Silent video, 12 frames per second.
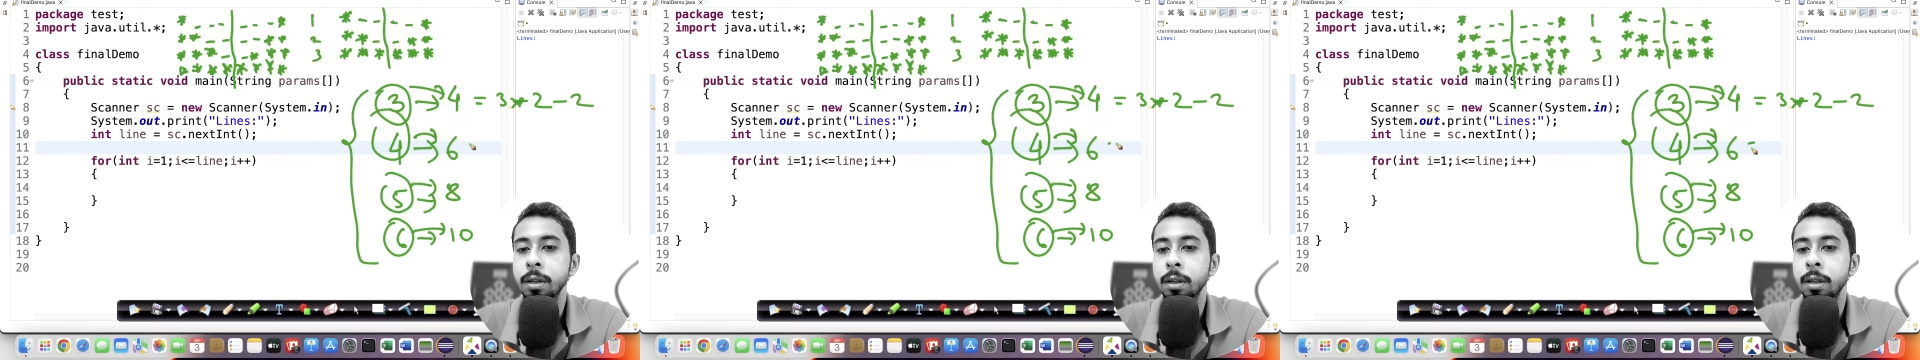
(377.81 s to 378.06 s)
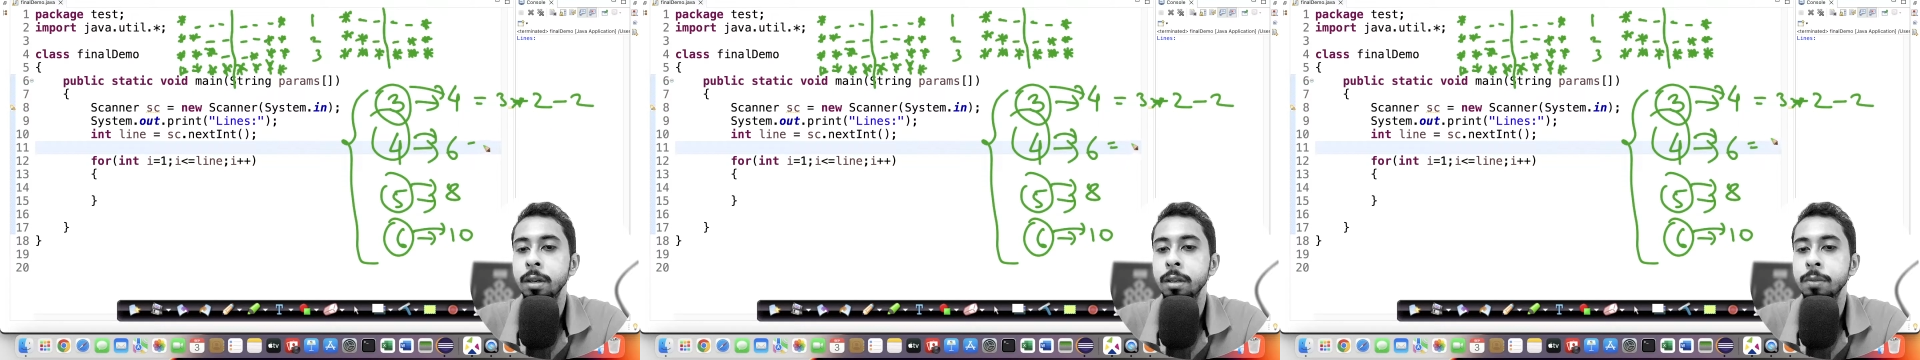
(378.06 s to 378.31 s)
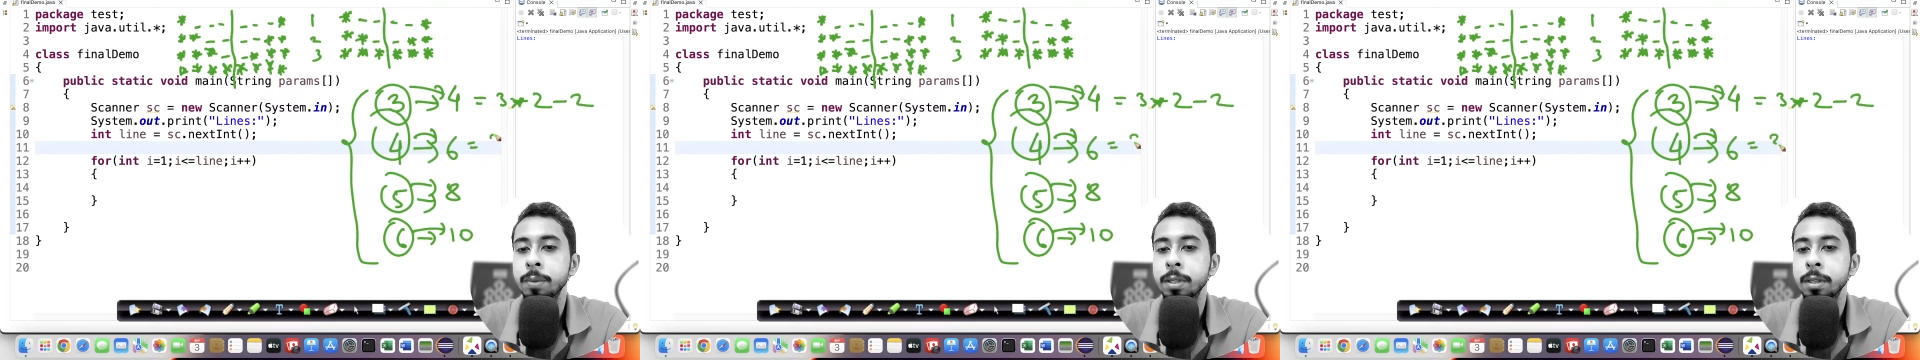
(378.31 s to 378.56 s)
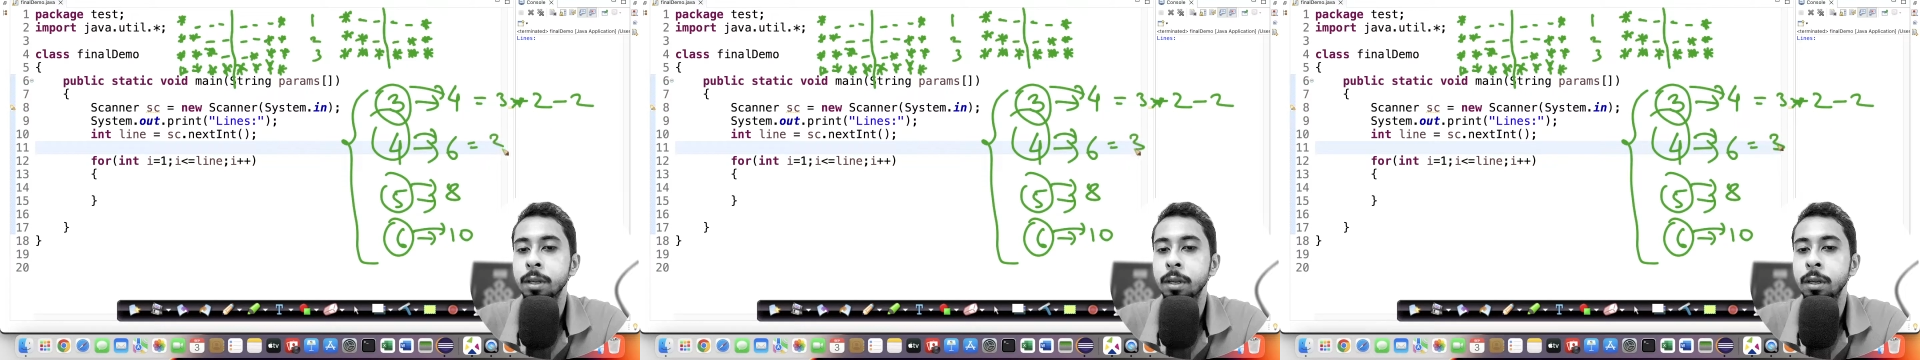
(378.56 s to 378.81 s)
It is
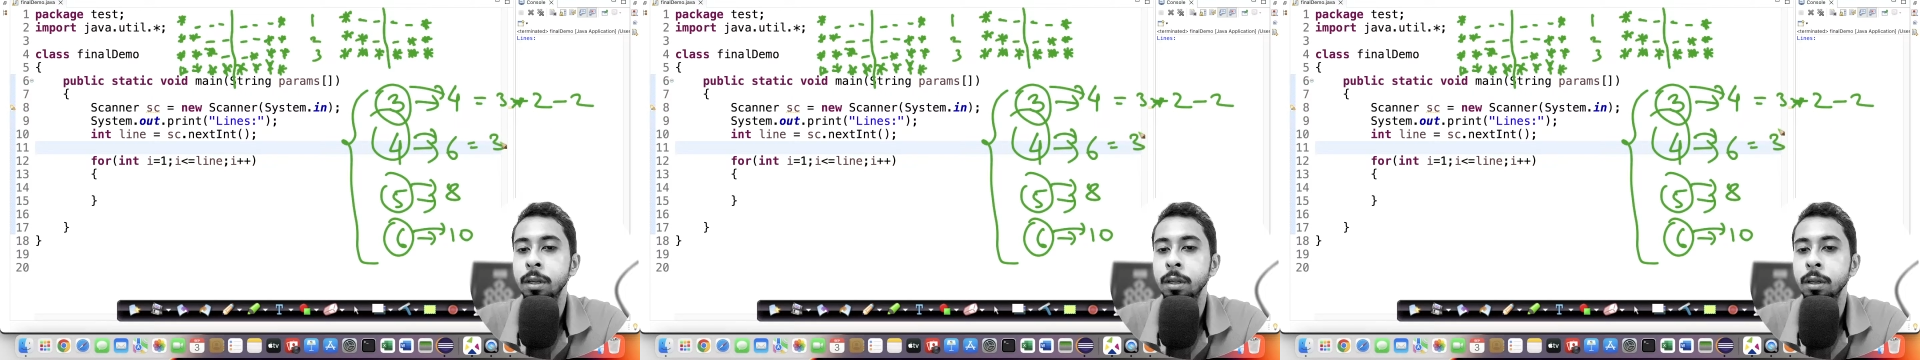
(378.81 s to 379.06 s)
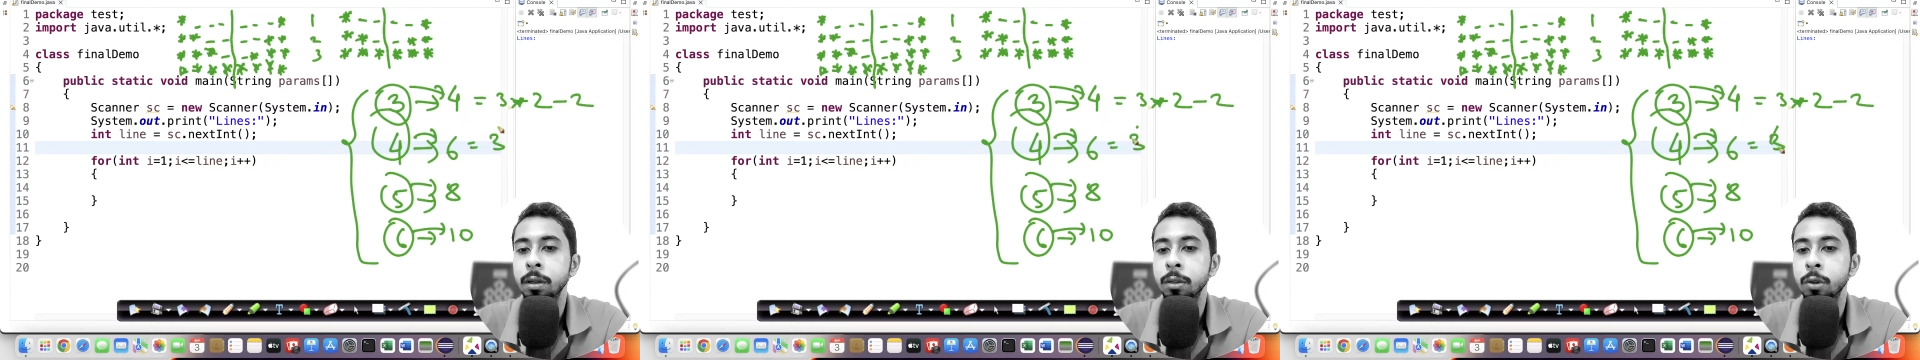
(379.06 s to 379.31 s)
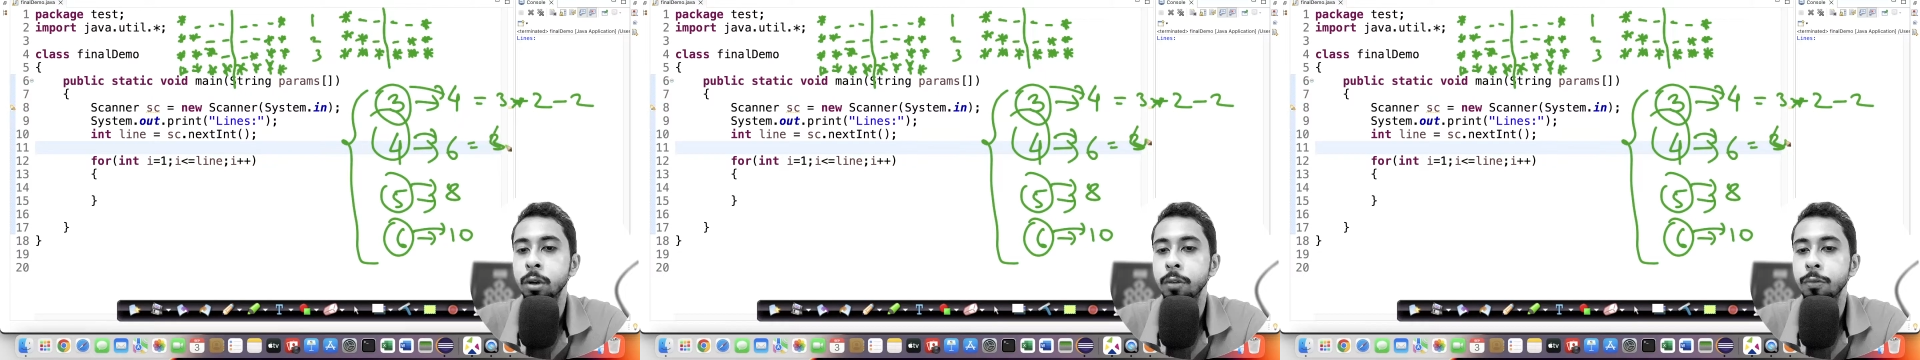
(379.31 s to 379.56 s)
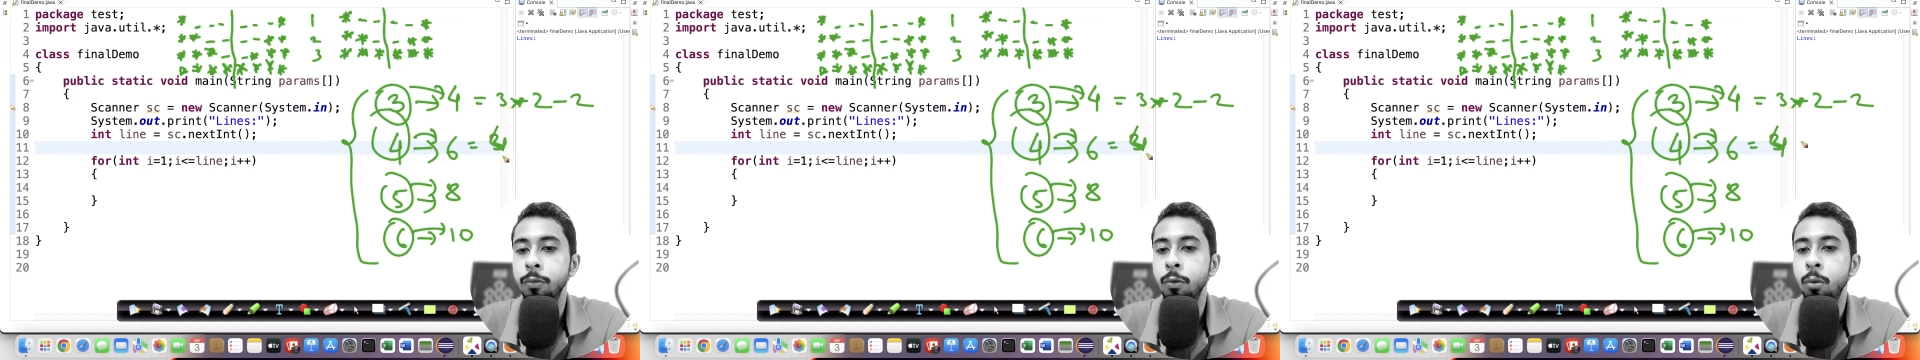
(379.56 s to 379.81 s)
basically, sorry,
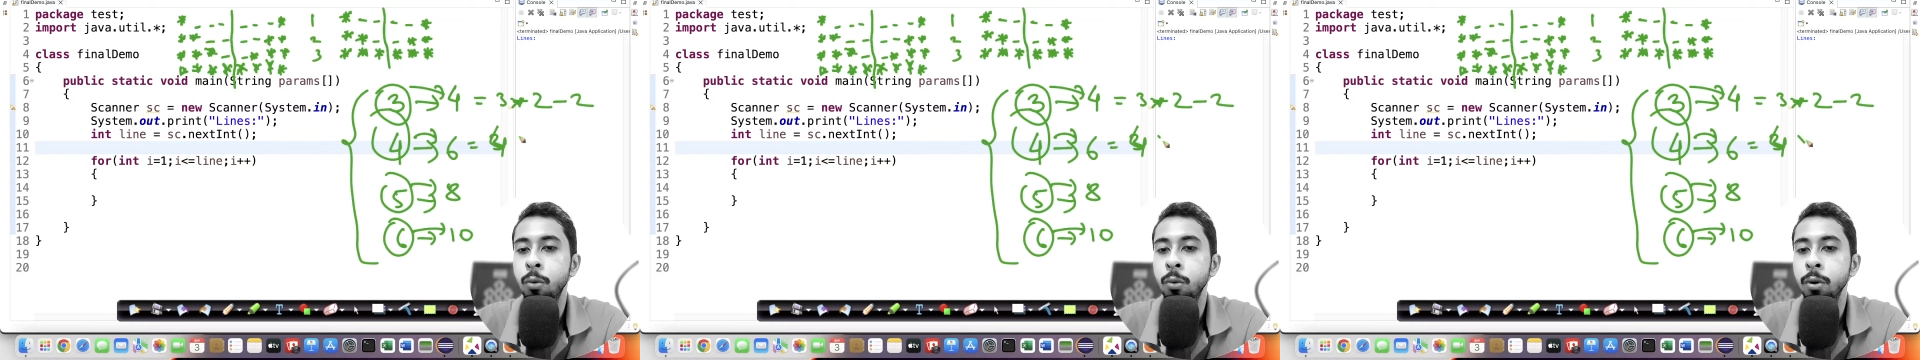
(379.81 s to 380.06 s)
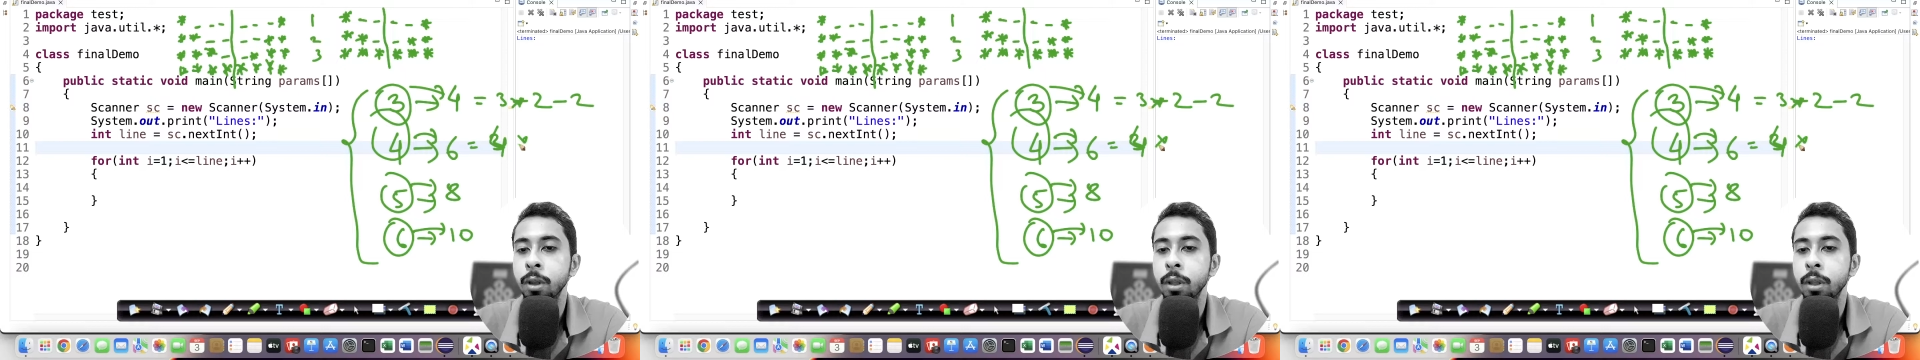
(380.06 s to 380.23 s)
4